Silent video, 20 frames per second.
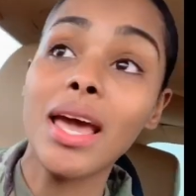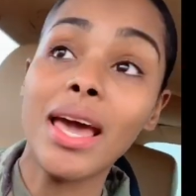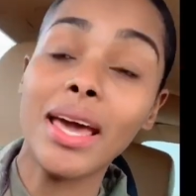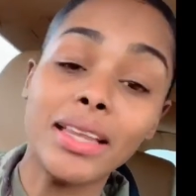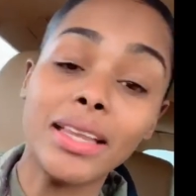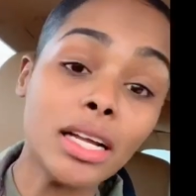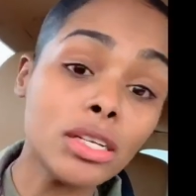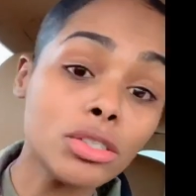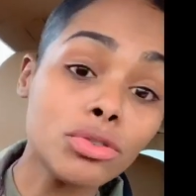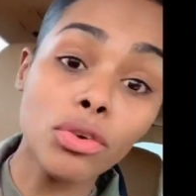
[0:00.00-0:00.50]

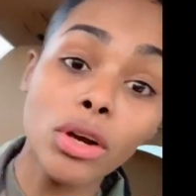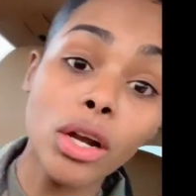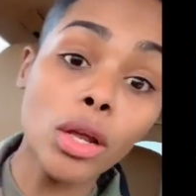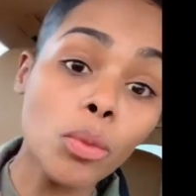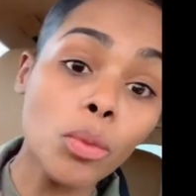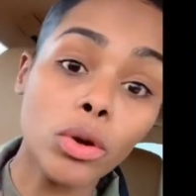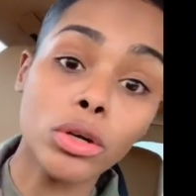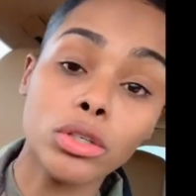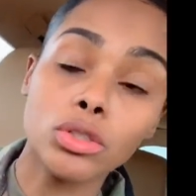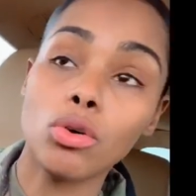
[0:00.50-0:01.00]
And that's really
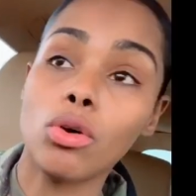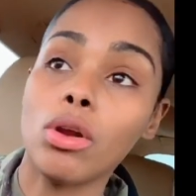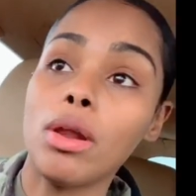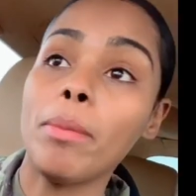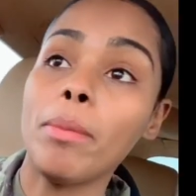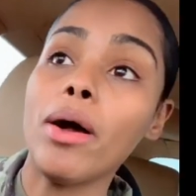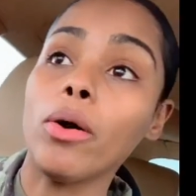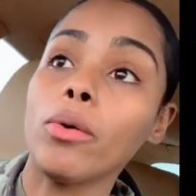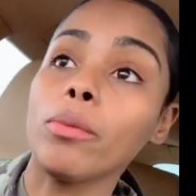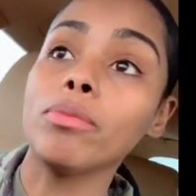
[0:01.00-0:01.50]
what it's all
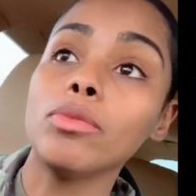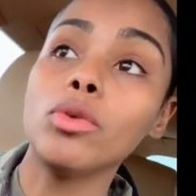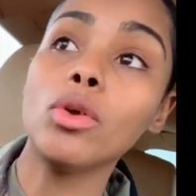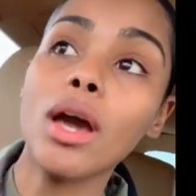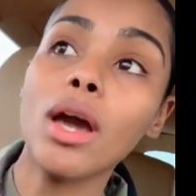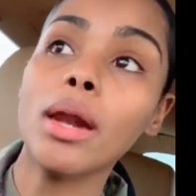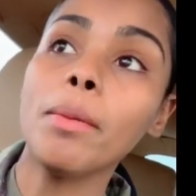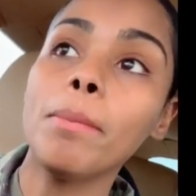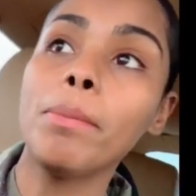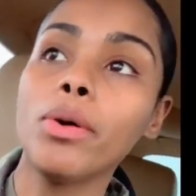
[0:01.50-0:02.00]
about. You
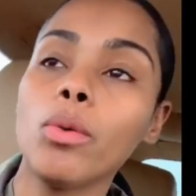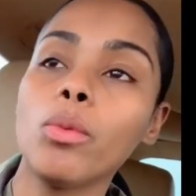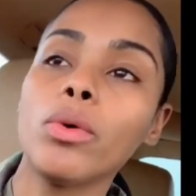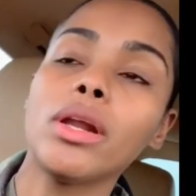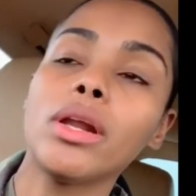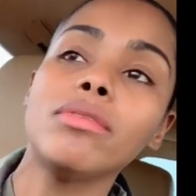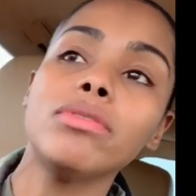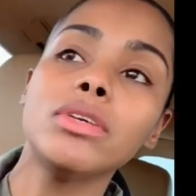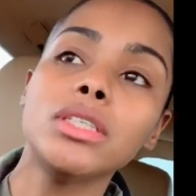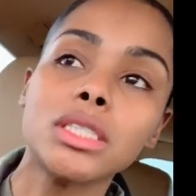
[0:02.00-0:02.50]
got to put
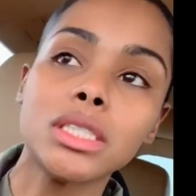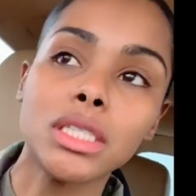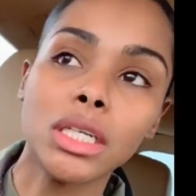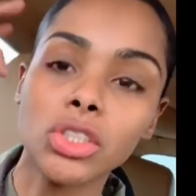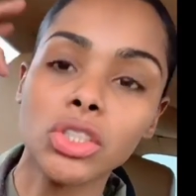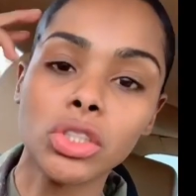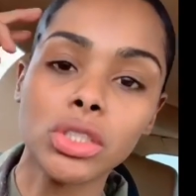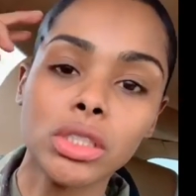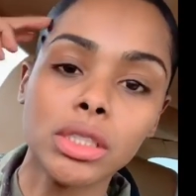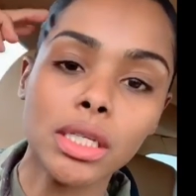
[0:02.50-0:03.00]
whatever
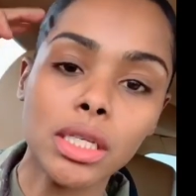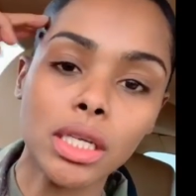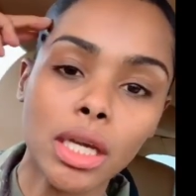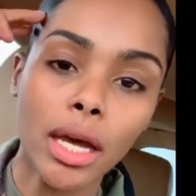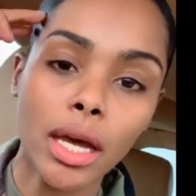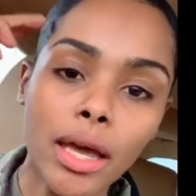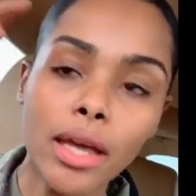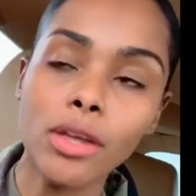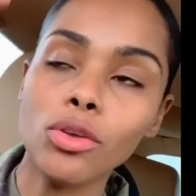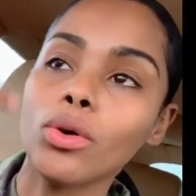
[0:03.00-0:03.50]
intentions in your
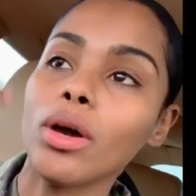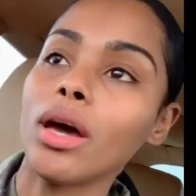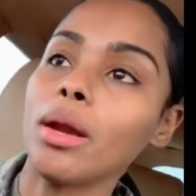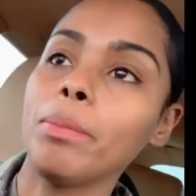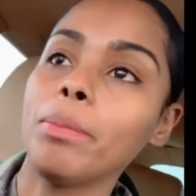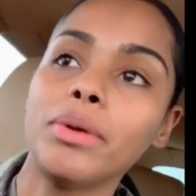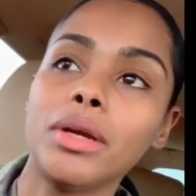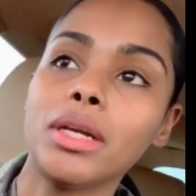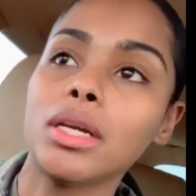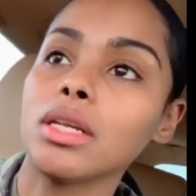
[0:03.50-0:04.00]
head, you got to
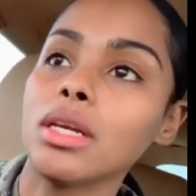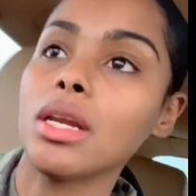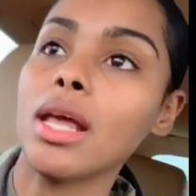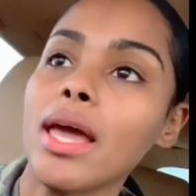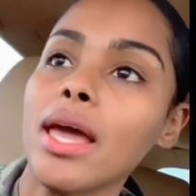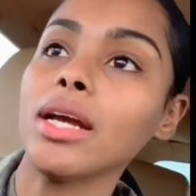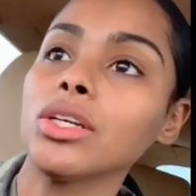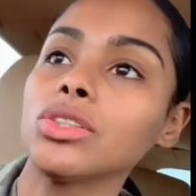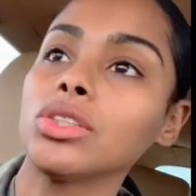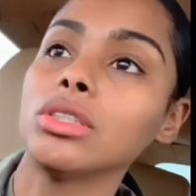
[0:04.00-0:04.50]
put it into
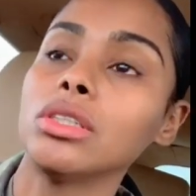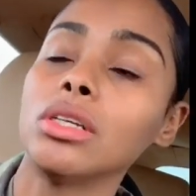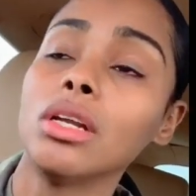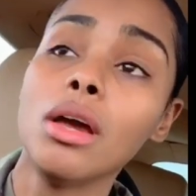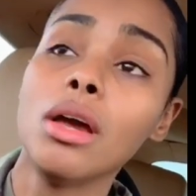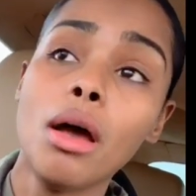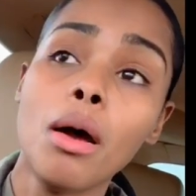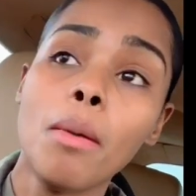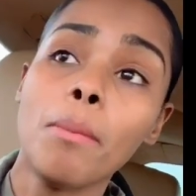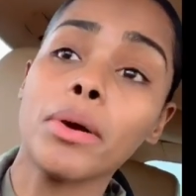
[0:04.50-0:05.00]
action.
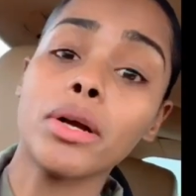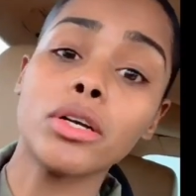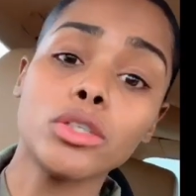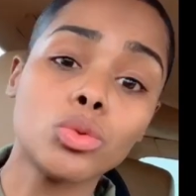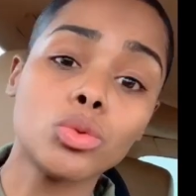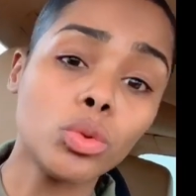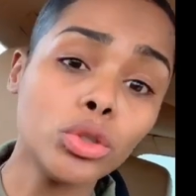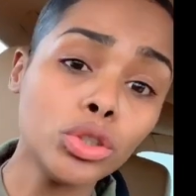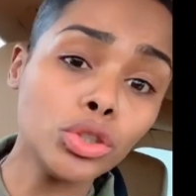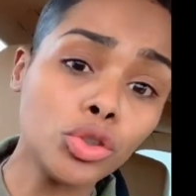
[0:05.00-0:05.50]
Because
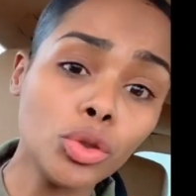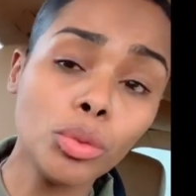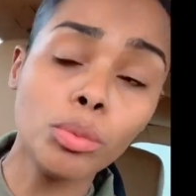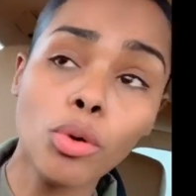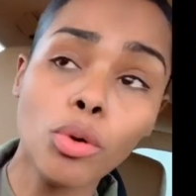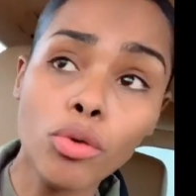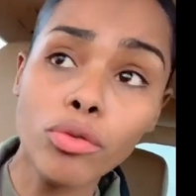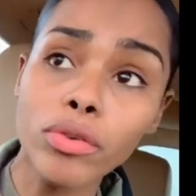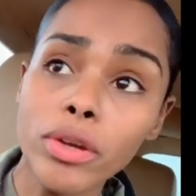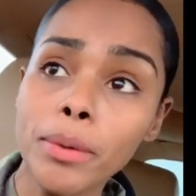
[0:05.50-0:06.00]
once you're
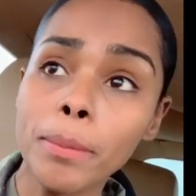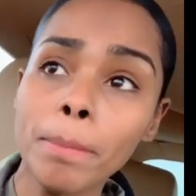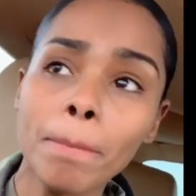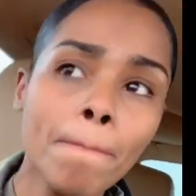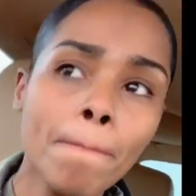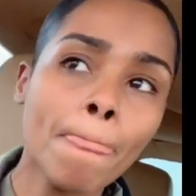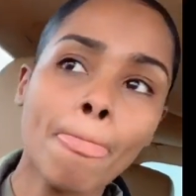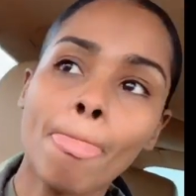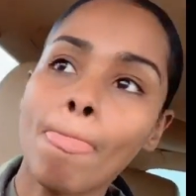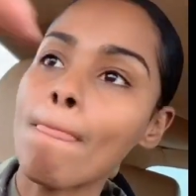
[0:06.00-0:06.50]
moving,
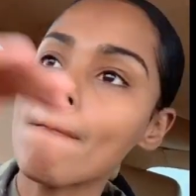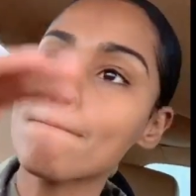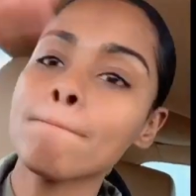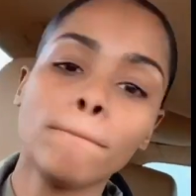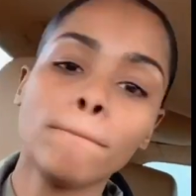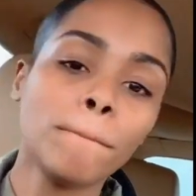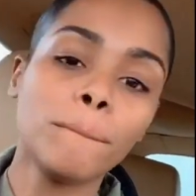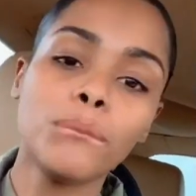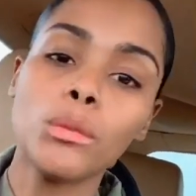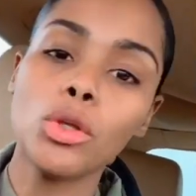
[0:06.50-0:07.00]

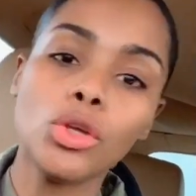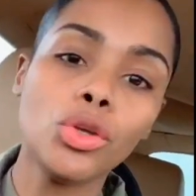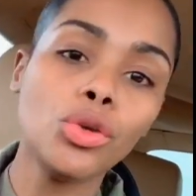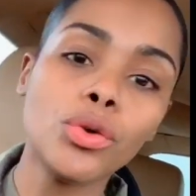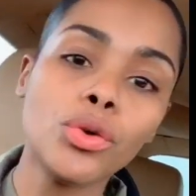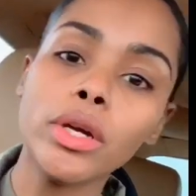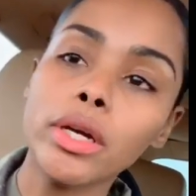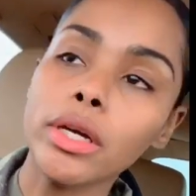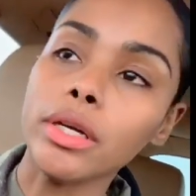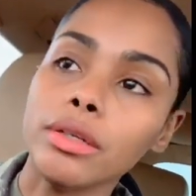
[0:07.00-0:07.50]
you
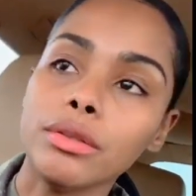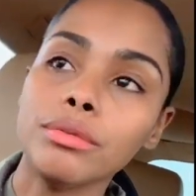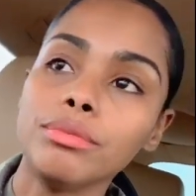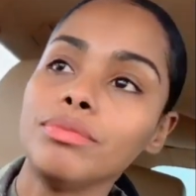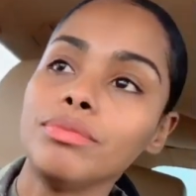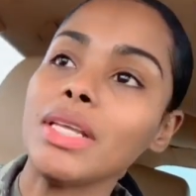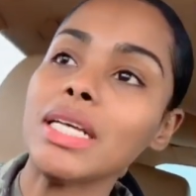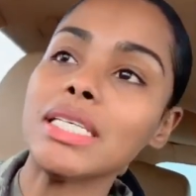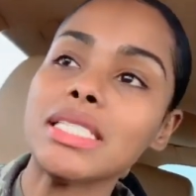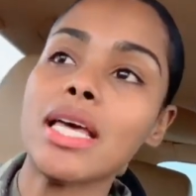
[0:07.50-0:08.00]
good.
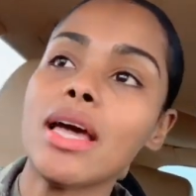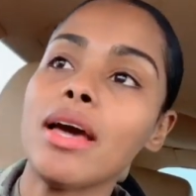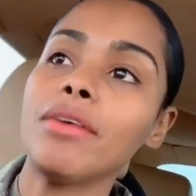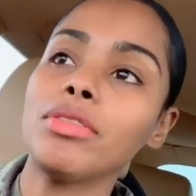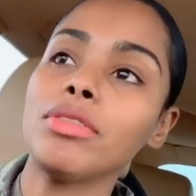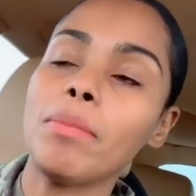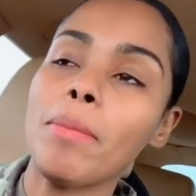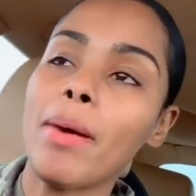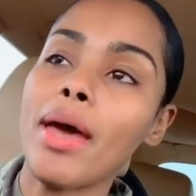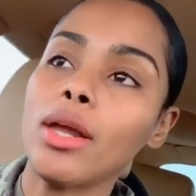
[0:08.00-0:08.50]
That's half
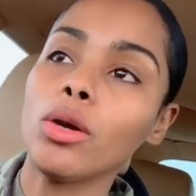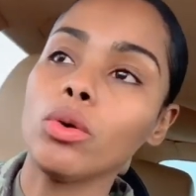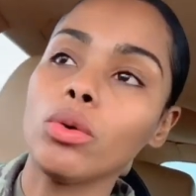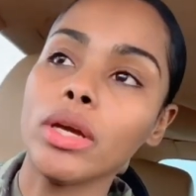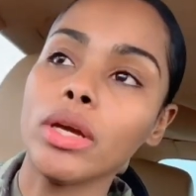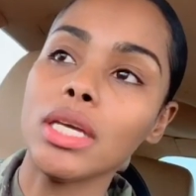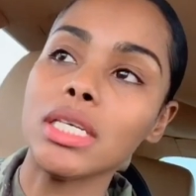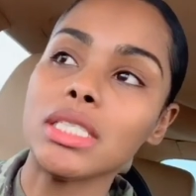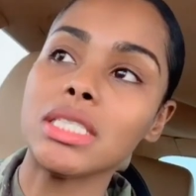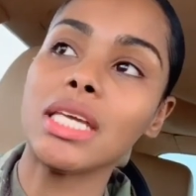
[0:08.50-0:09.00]
the battle,
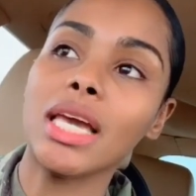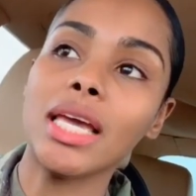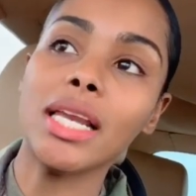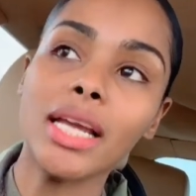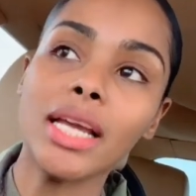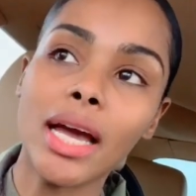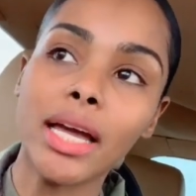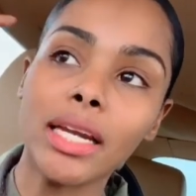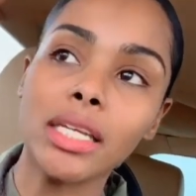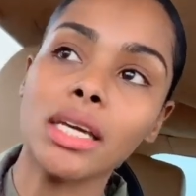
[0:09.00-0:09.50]
is
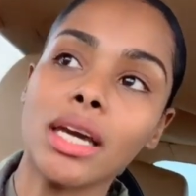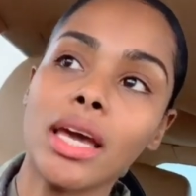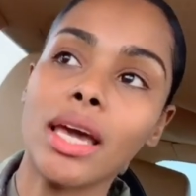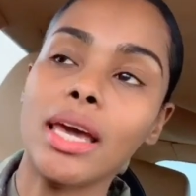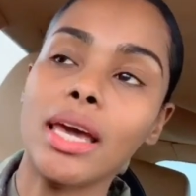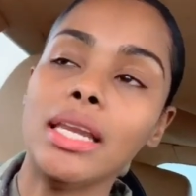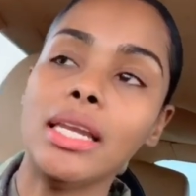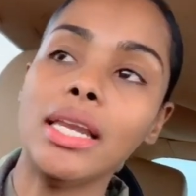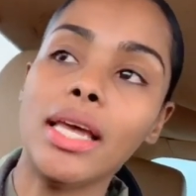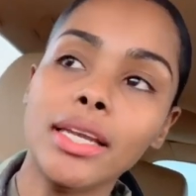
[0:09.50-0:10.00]
getting out of your
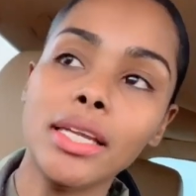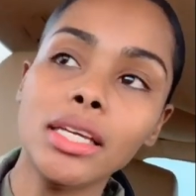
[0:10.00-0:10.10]
head.